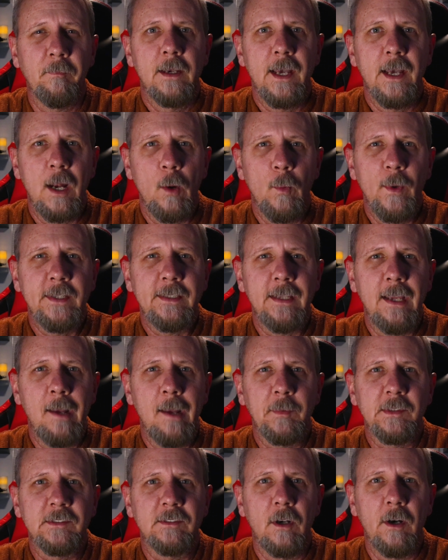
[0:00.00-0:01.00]
And I went to
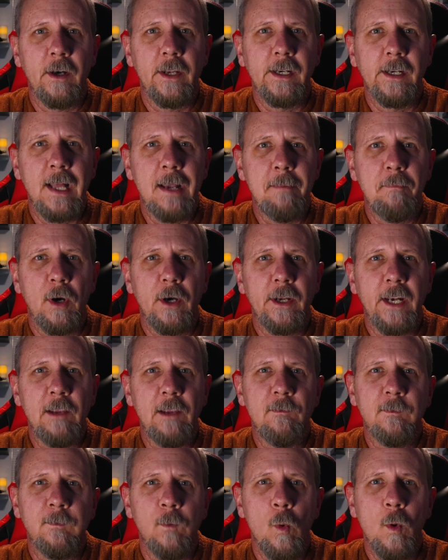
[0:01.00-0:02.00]
Amazon and I bought a
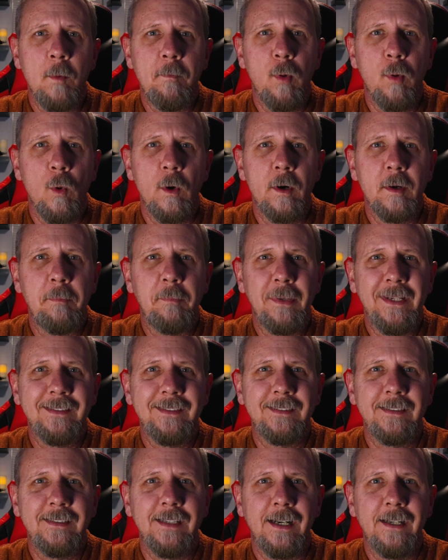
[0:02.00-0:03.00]
4-port
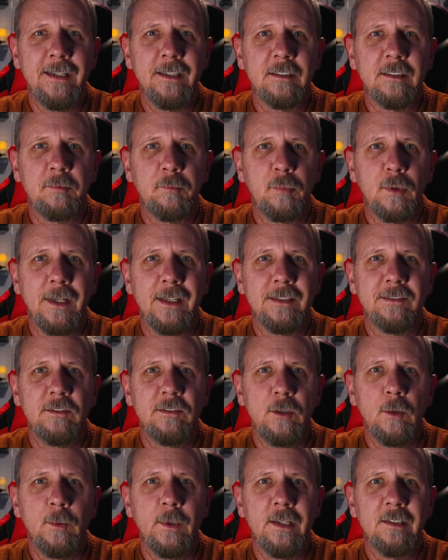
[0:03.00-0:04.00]
PCI Express
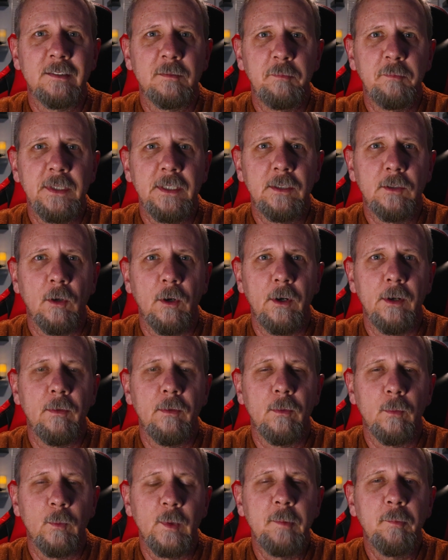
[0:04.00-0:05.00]
USB card
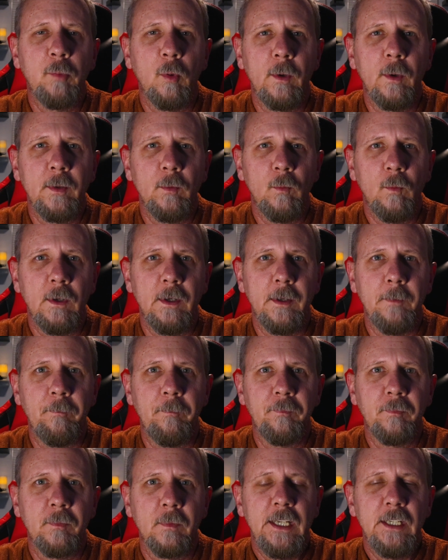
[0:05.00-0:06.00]
3.1.
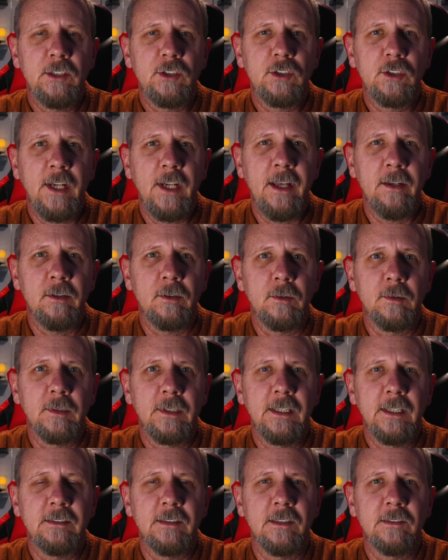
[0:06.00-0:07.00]
Each channel
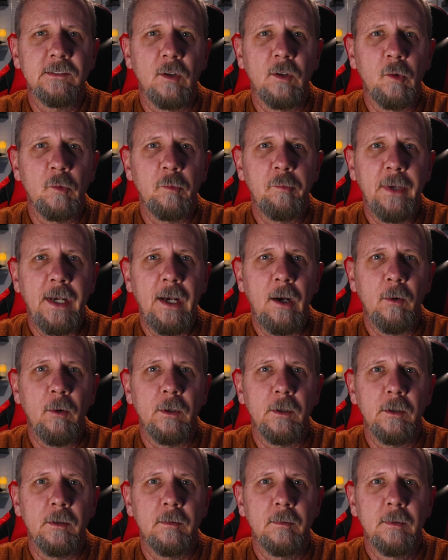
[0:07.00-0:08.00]
gets its own
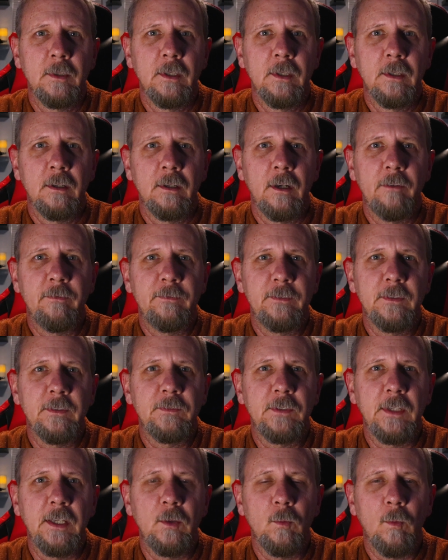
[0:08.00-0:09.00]
power of
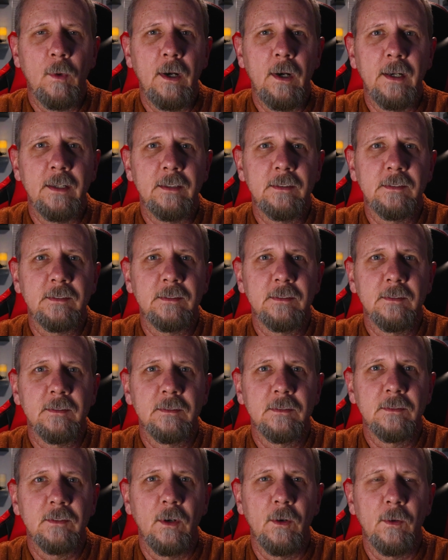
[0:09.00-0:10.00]
15 watts.
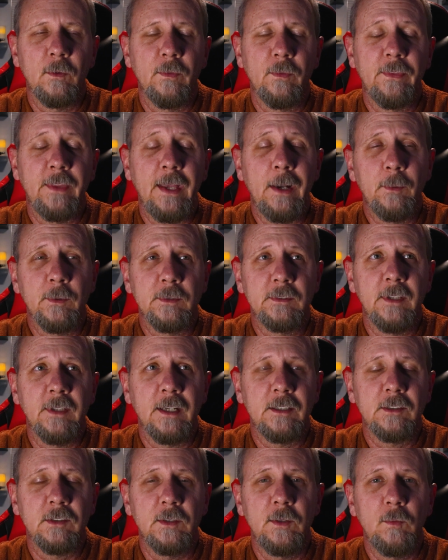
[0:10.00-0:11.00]
So that was
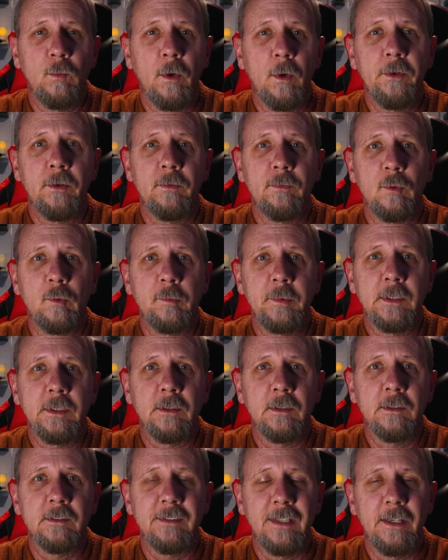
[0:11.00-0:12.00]
actually wonderful
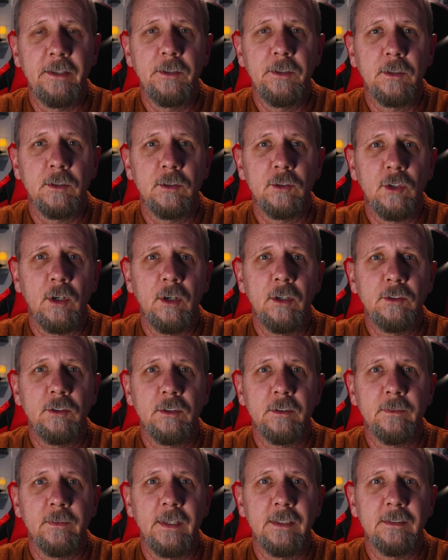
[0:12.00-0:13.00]
because now you can charge
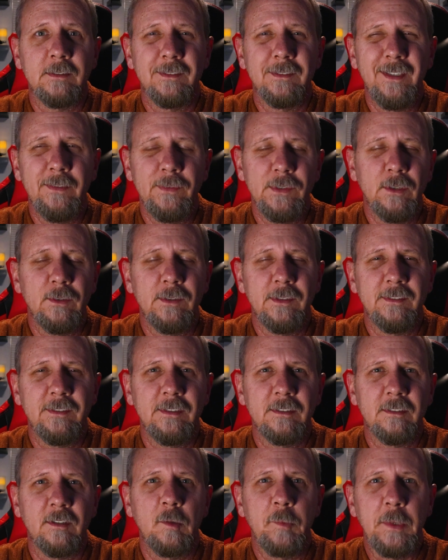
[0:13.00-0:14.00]
your devices. Even though this
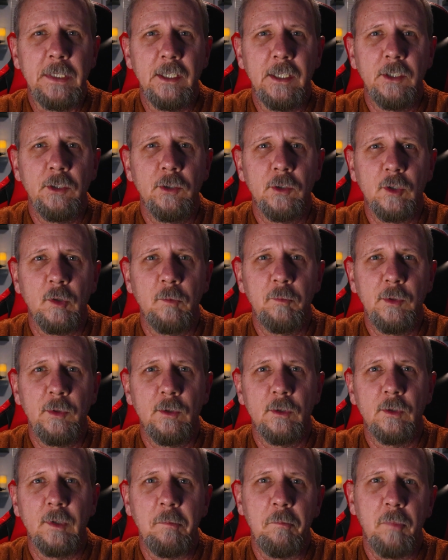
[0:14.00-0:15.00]
thing's going to be in your
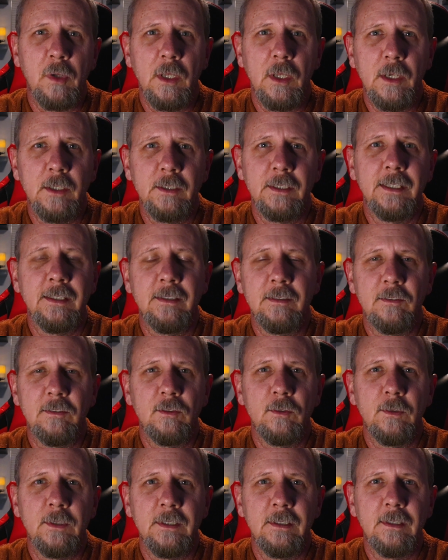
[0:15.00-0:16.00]
computer and plugged
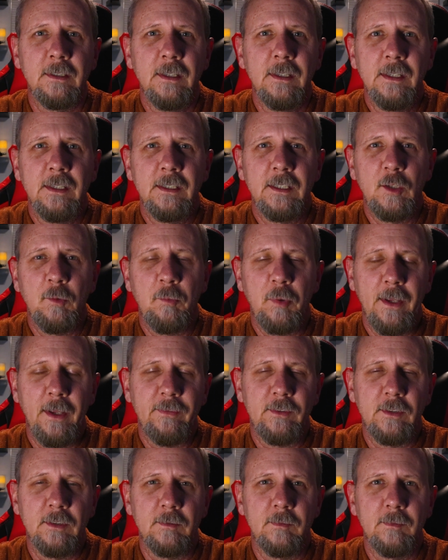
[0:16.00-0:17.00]
into it, you
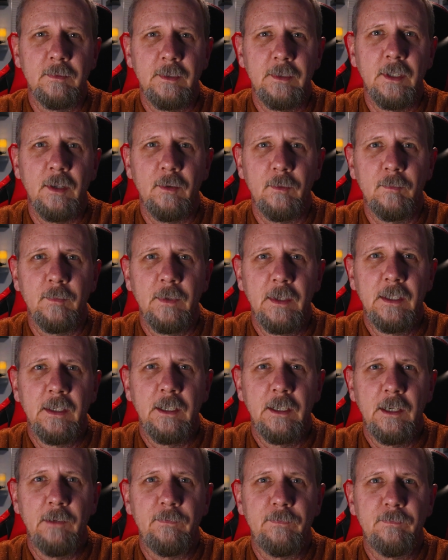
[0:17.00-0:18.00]
have to, you know,
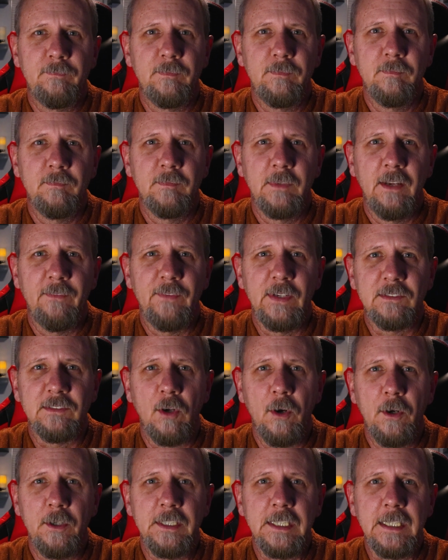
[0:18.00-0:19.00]
if, if it's
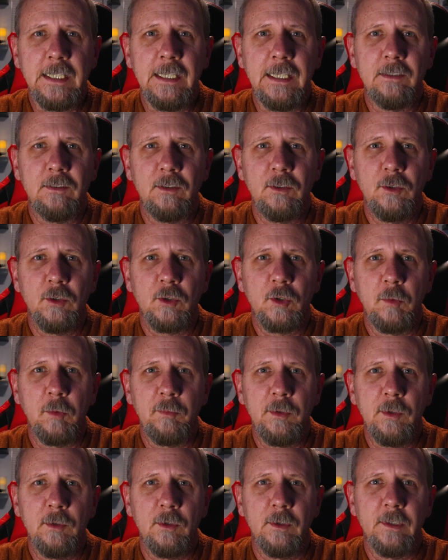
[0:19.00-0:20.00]
hard to get to your
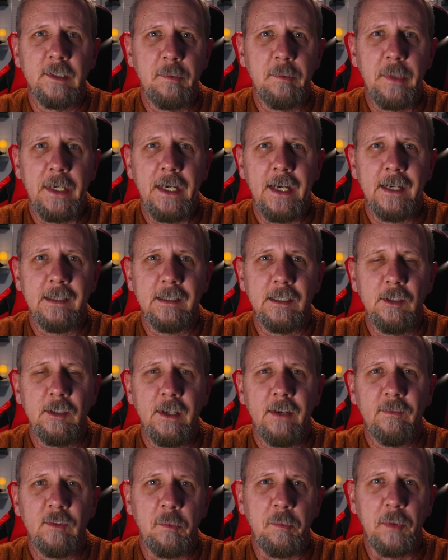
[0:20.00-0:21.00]
computer in the back and you
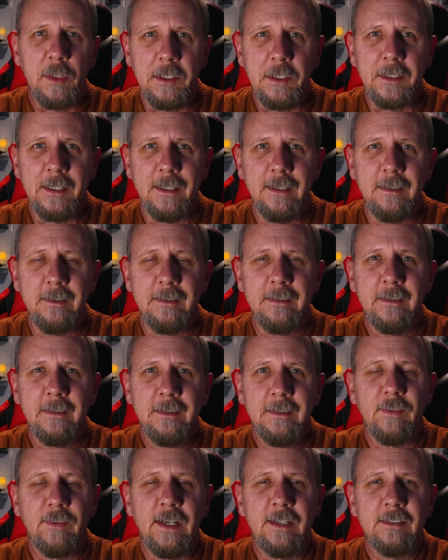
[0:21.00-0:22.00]
have to plug in
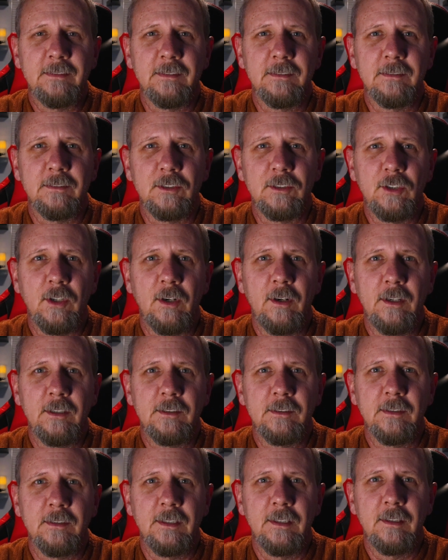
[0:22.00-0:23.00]
devices to
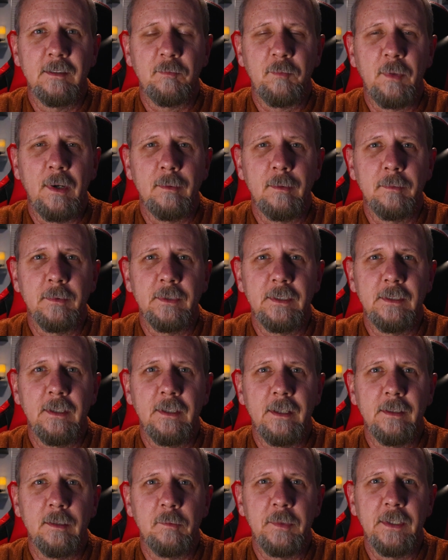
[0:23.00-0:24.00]
charge, then it's probably
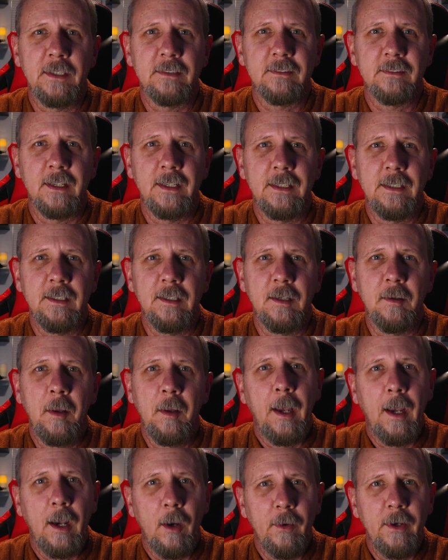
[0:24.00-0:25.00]
not the best idea.
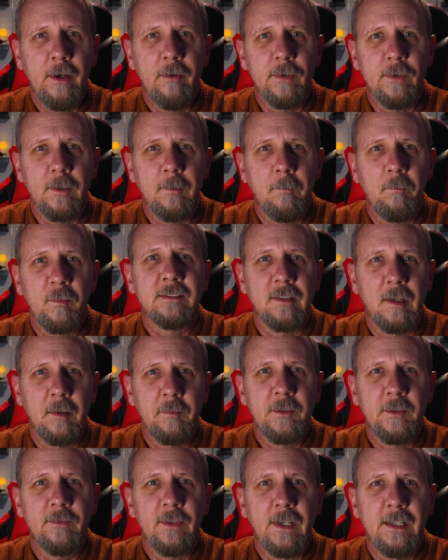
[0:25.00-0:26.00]
However,
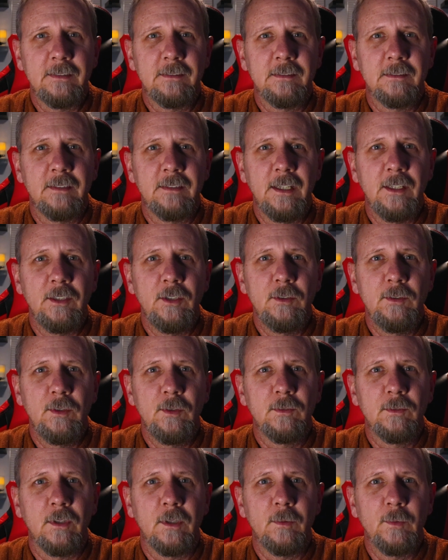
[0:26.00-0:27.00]
some devices that you
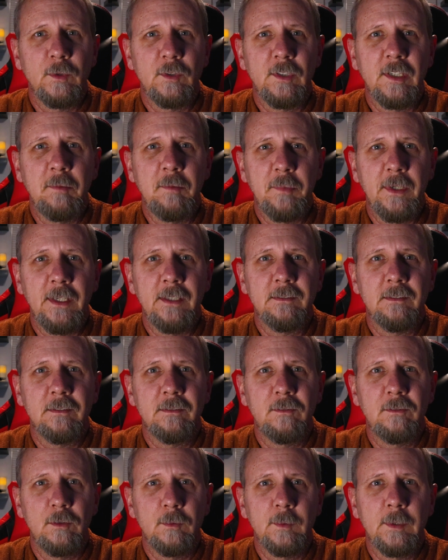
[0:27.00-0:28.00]
use on a routine
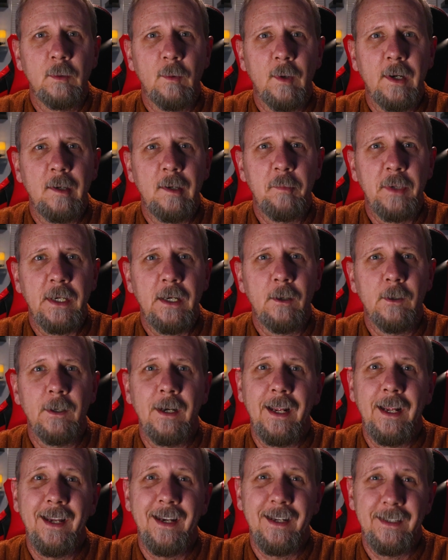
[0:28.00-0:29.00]
basis do require power,
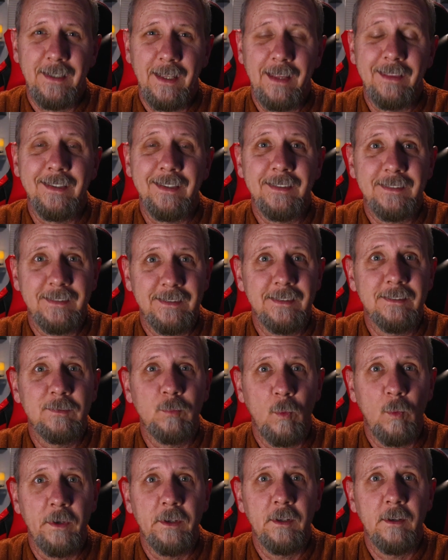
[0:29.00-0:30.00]
and this is
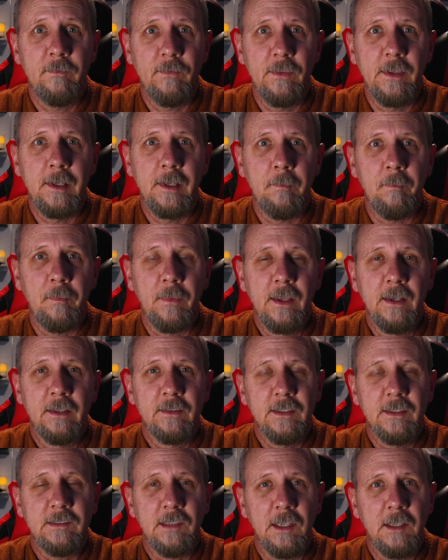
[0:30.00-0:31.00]
one of them.
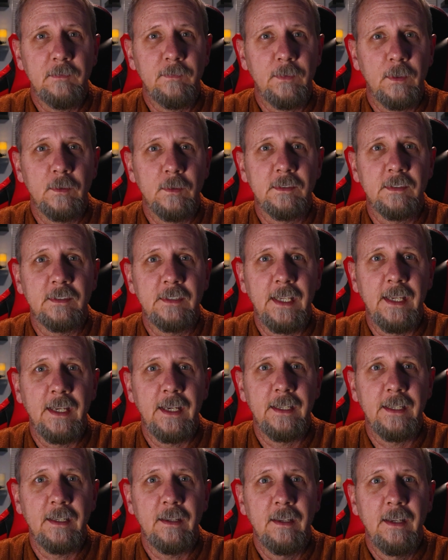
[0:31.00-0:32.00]
This headphone
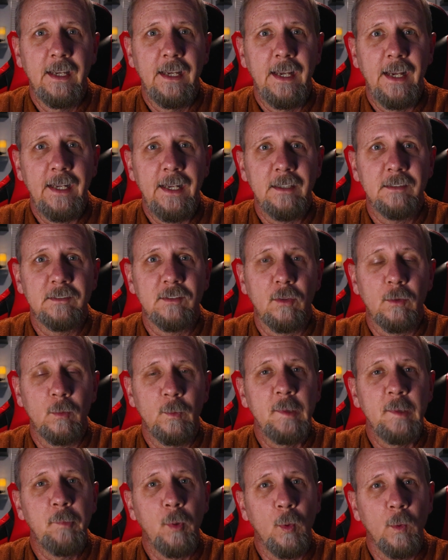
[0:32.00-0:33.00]
stand has
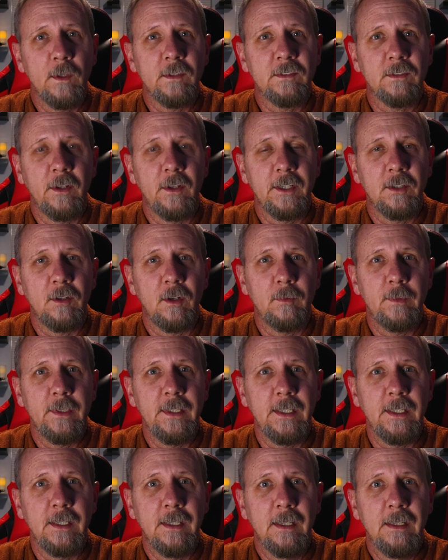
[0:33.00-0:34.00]
three ports on it
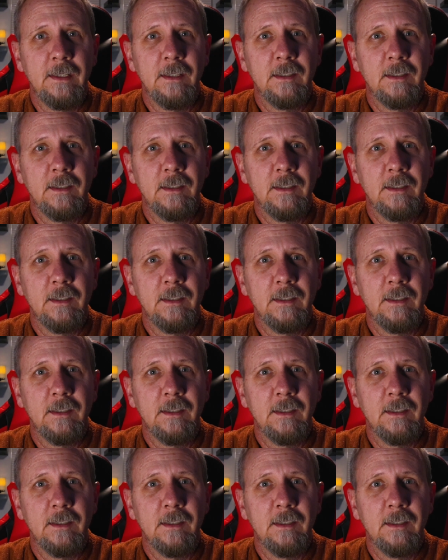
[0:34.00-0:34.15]
already.